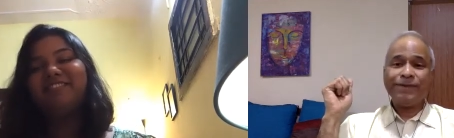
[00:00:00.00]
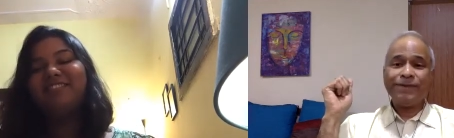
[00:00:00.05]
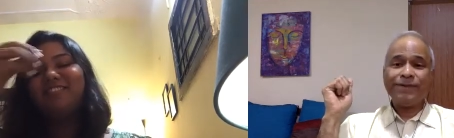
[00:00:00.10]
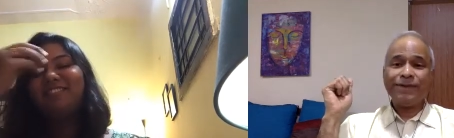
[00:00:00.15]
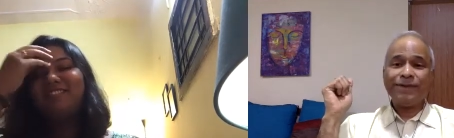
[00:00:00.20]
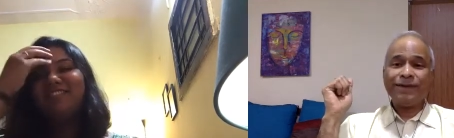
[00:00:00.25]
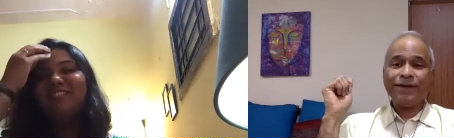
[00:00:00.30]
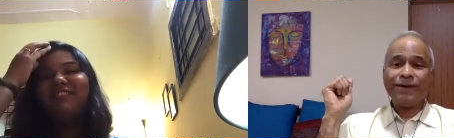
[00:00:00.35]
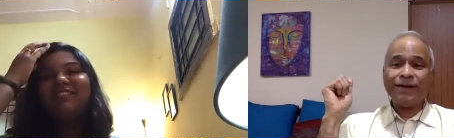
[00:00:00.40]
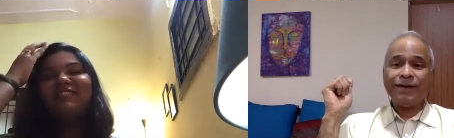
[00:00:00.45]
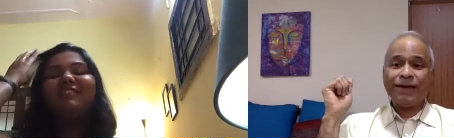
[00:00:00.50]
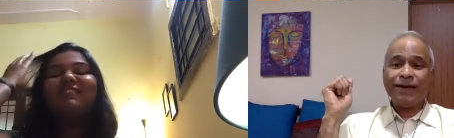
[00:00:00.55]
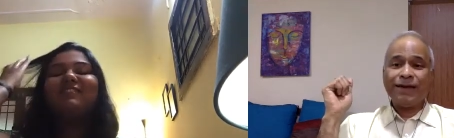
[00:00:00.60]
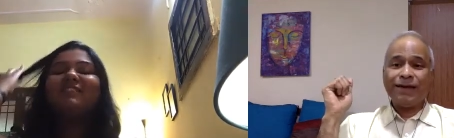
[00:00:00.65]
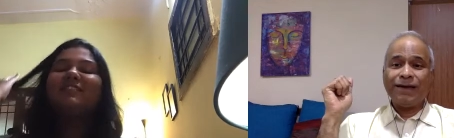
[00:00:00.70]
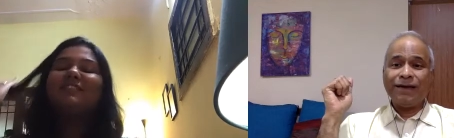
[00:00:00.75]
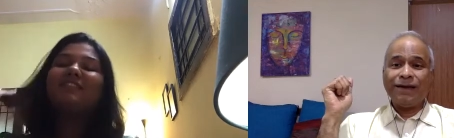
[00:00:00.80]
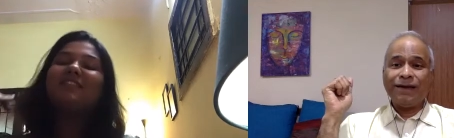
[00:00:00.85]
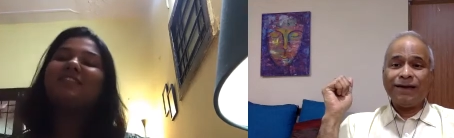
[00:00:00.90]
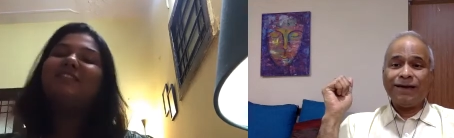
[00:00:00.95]

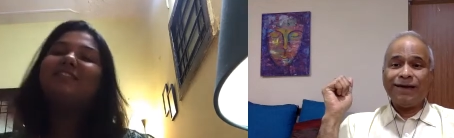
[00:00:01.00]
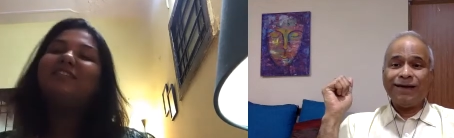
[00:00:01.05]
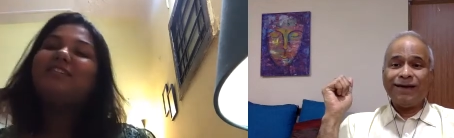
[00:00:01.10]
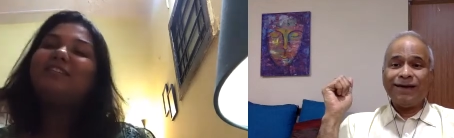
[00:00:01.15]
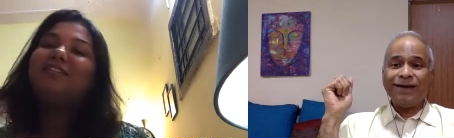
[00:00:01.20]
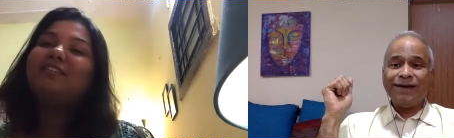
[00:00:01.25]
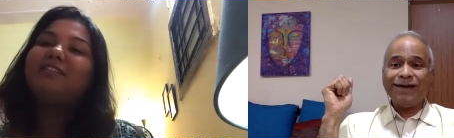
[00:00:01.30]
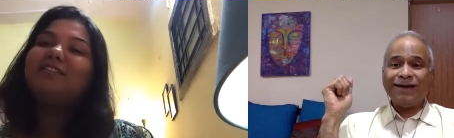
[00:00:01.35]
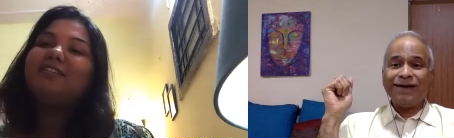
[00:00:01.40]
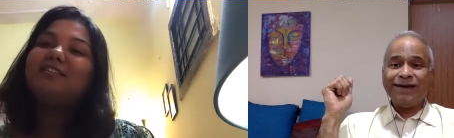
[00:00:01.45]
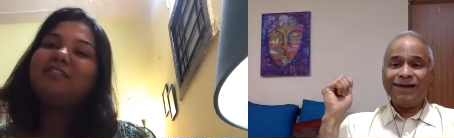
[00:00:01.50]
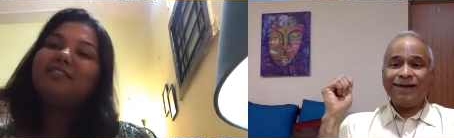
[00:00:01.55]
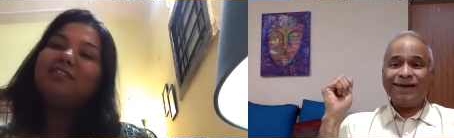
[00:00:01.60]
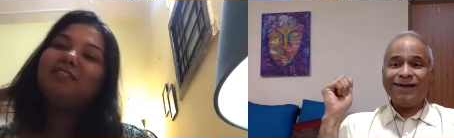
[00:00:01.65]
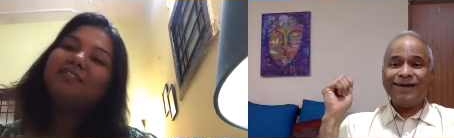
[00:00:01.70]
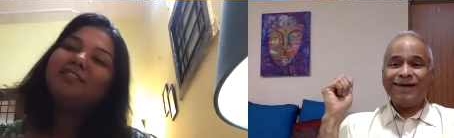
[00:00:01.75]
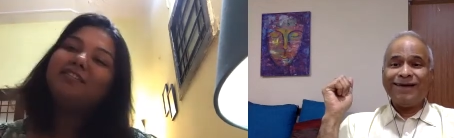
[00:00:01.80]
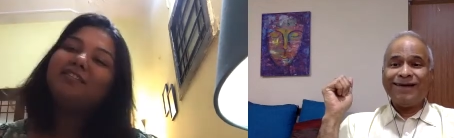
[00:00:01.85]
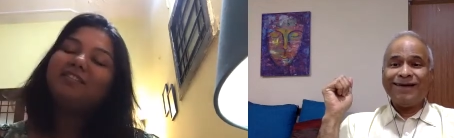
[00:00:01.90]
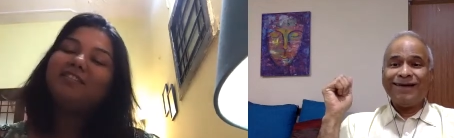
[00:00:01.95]

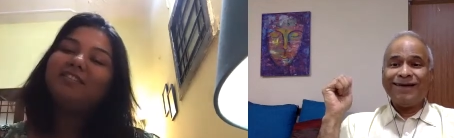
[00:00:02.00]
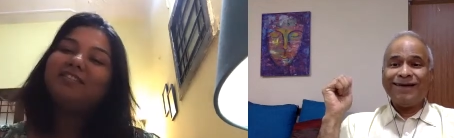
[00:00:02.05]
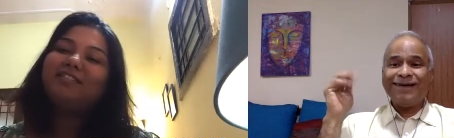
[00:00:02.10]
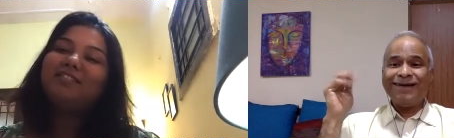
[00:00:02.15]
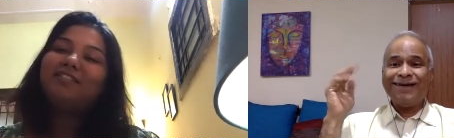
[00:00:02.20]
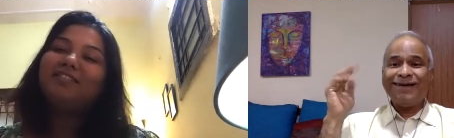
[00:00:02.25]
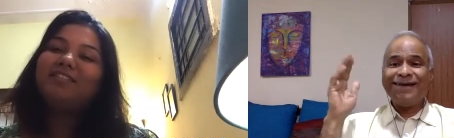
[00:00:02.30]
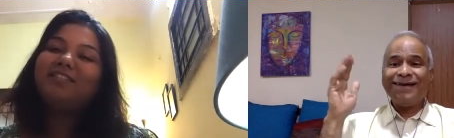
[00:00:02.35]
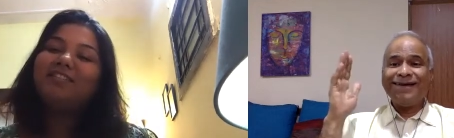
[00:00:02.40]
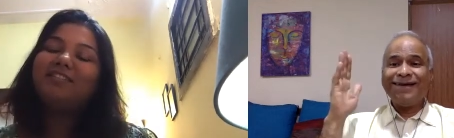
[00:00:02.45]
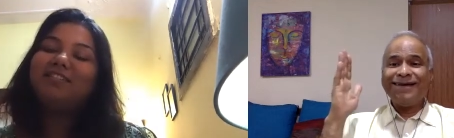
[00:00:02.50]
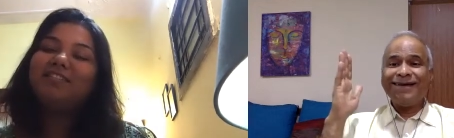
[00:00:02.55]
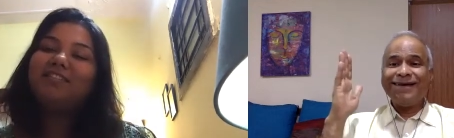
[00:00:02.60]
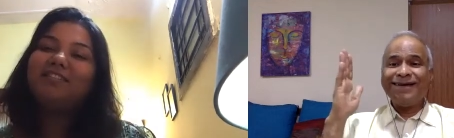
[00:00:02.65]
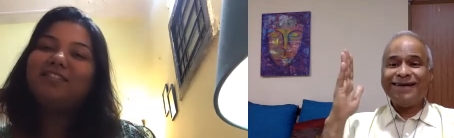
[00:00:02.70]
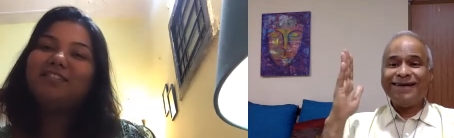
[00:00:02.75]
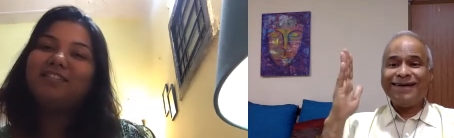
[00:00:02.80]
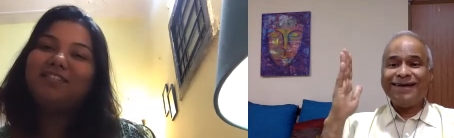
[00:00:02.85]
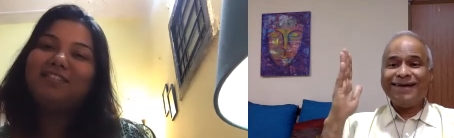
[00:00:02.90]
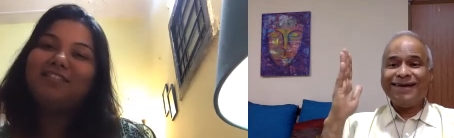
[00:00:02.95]

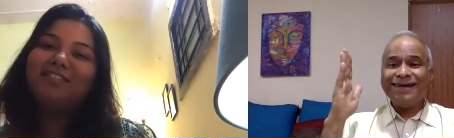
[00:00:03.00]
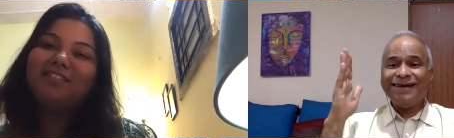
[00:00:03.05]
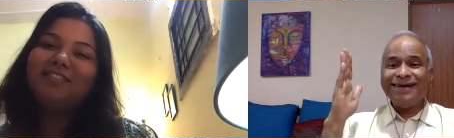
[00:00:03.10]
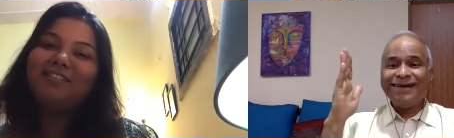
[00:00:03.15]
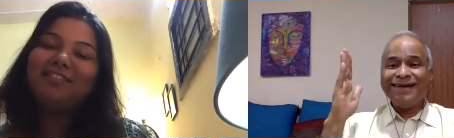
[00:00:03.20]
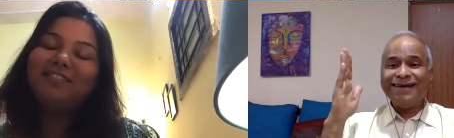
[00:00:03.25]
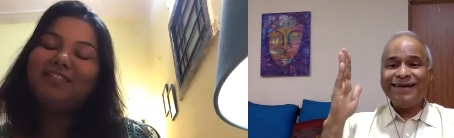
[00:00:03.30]
(no one is talking)